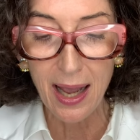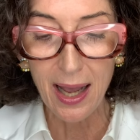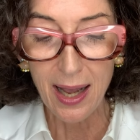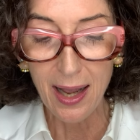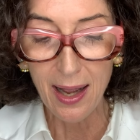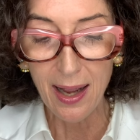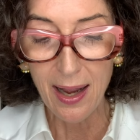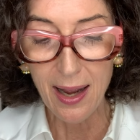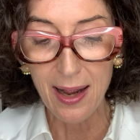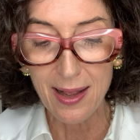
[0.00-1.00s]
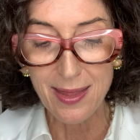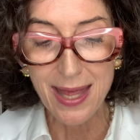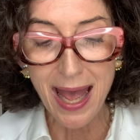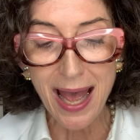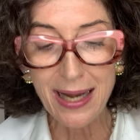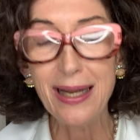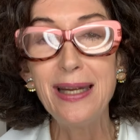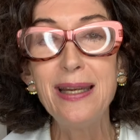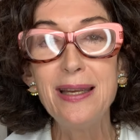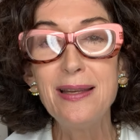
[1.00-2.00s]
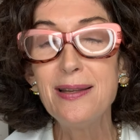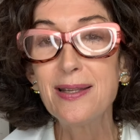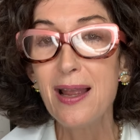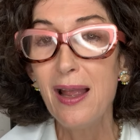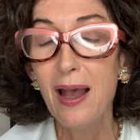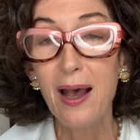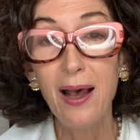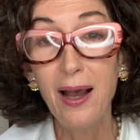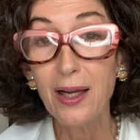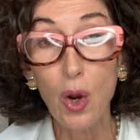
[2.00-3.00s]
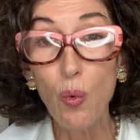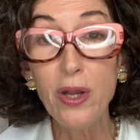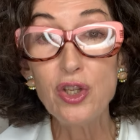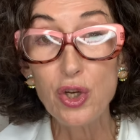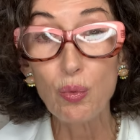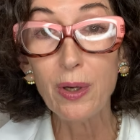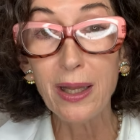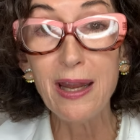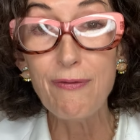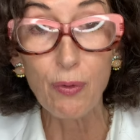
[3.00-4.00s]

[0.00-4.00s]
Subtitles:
that is going to relieve